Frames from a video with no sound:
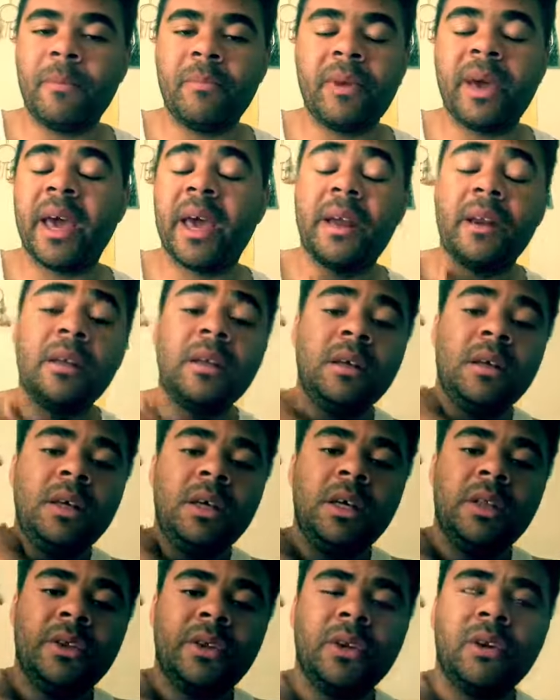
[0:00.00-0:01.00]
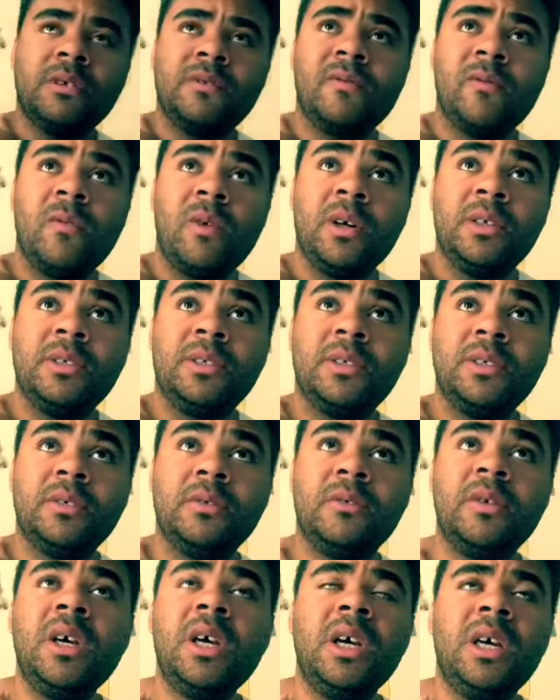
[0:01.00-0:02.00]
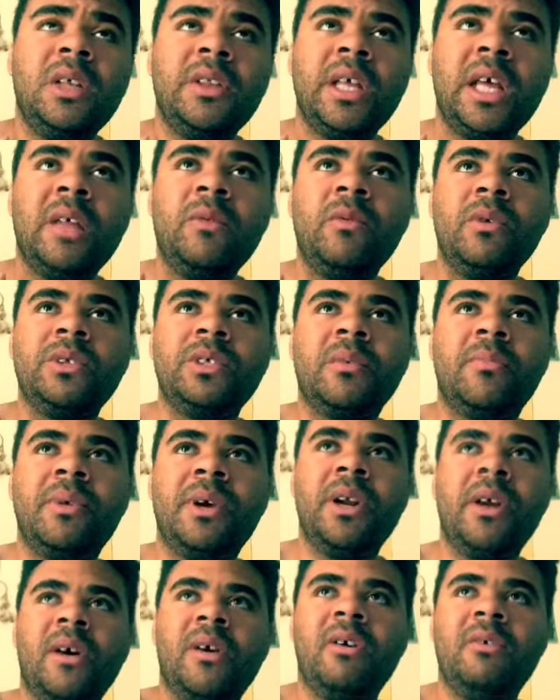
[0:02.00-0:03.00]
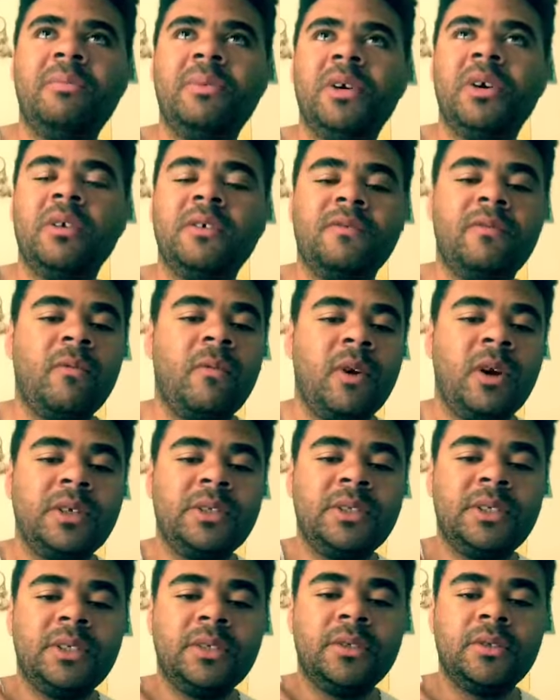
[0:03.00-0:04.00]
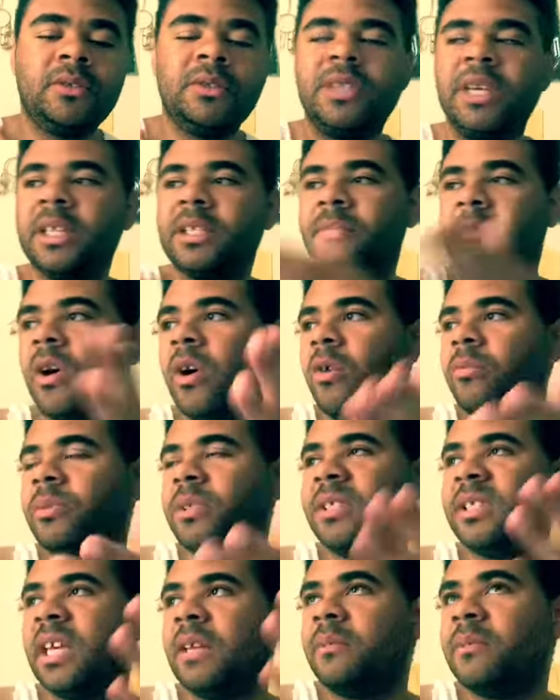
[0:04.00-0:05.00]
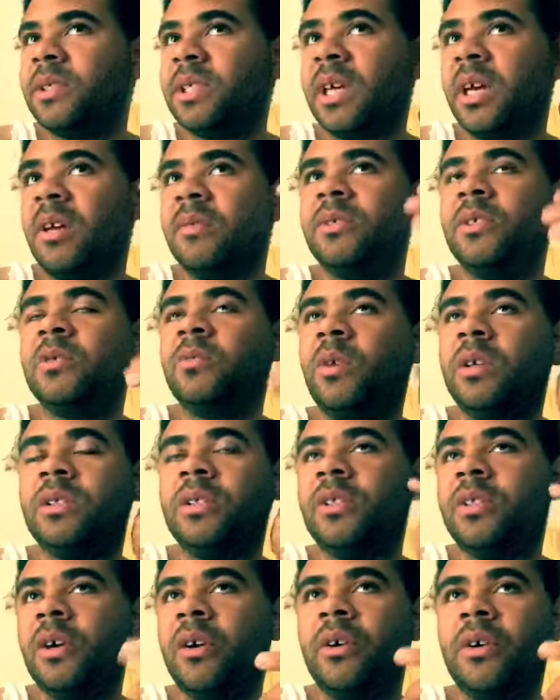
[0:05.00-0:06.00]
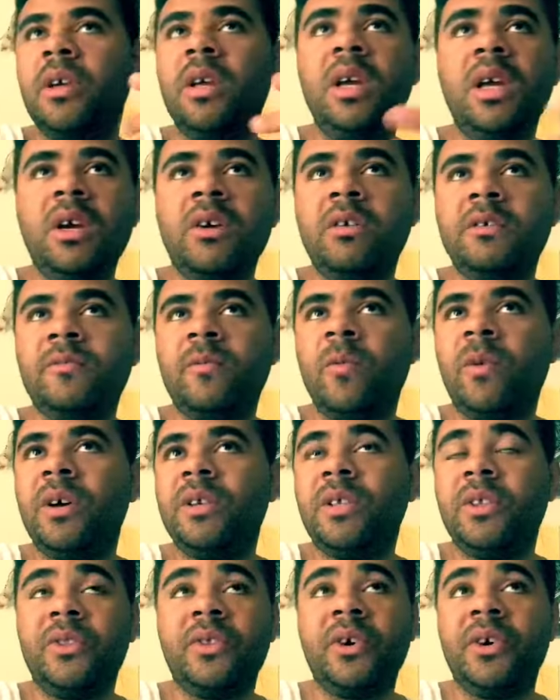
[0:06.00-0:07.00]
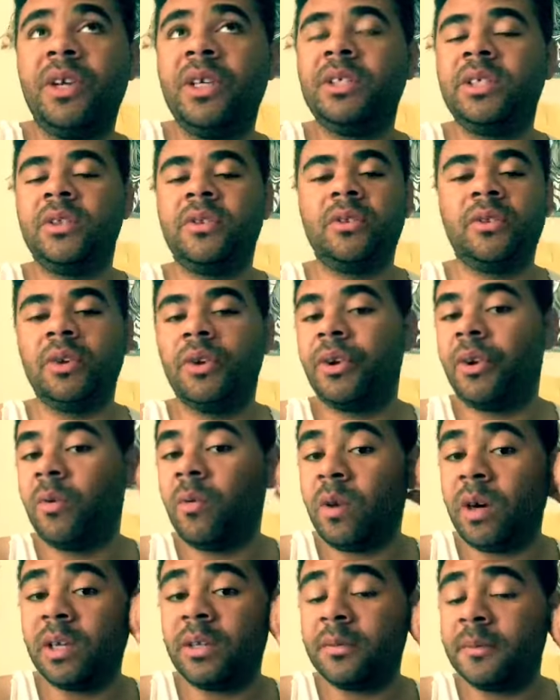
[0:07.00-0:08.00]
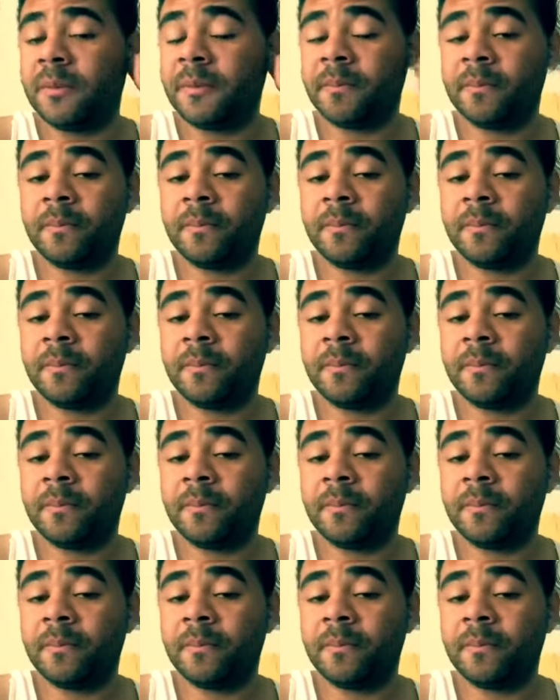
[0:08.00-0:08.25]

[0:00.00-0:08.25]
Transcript: Bad. Then it goes from 1 to... Then there's a bit of hope. It goes from 1 to... They get some hope to save themselves. There's 1 to 30. goes from 1 to 30 to 31.